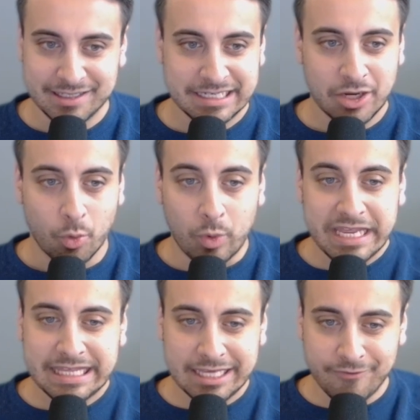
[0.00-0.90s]
we
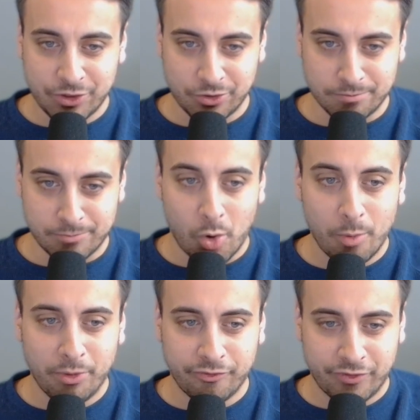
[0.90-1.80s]
give you
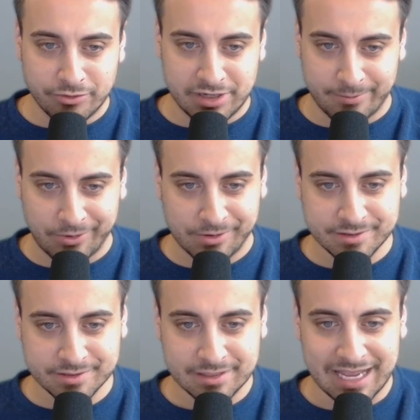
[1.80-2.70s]
mobile phone numbers
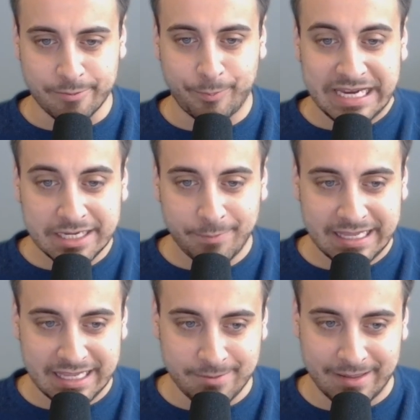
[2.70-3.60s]
and B2B
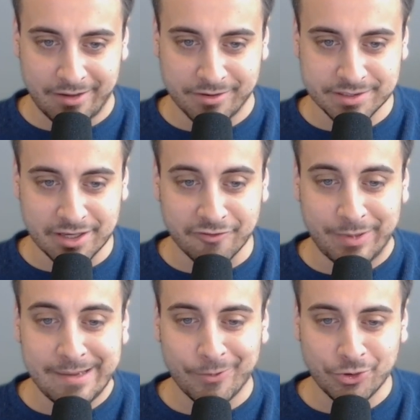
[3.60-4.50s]
emails of
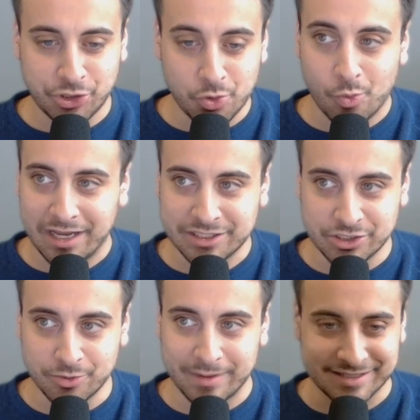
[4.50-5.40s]
people you want to do
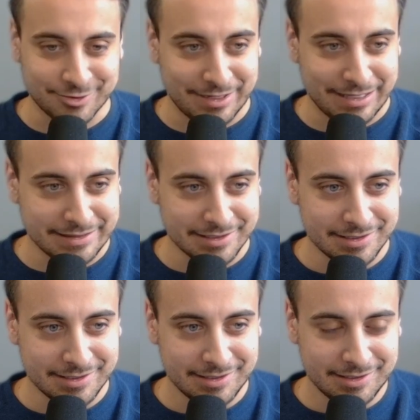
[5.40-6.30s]
business with.
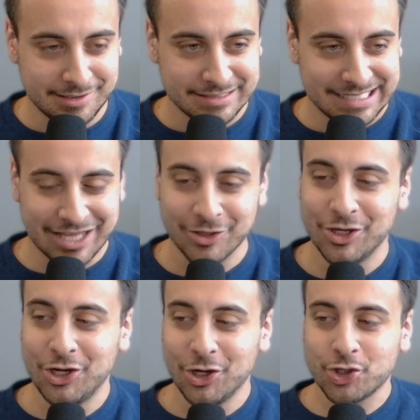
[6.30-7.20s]
Like,
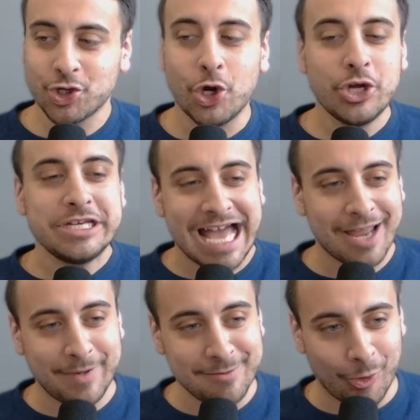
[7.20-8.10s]
could not
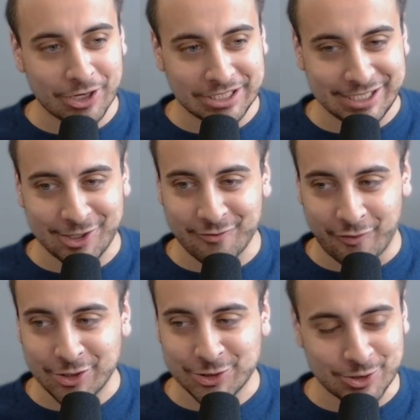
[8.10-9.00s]
be more clear and
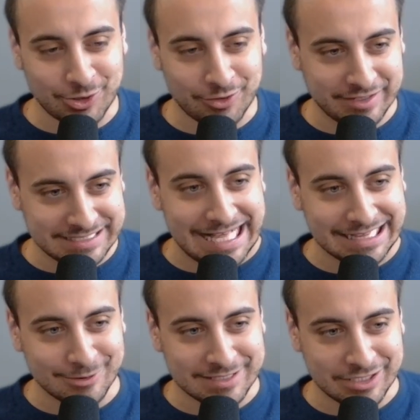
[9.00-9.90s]
functional of exactly what
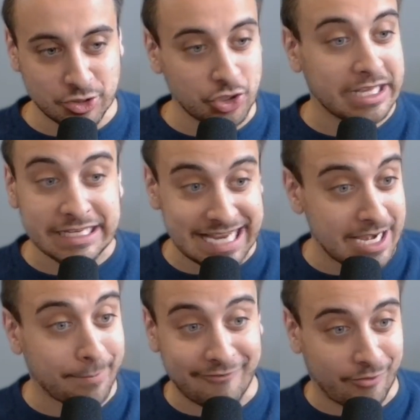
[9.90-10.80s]
they do. They're like a data
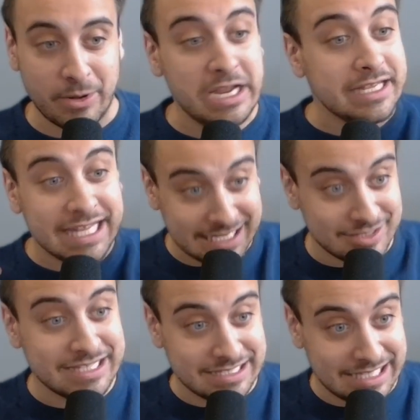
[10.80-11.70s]
platform. They
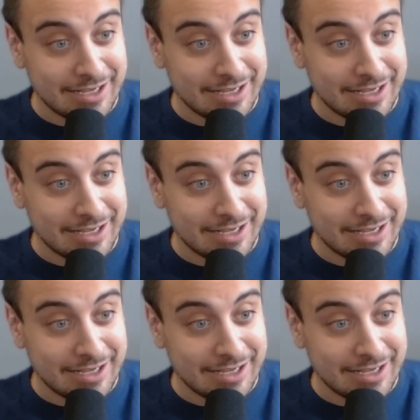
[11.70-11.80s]
like,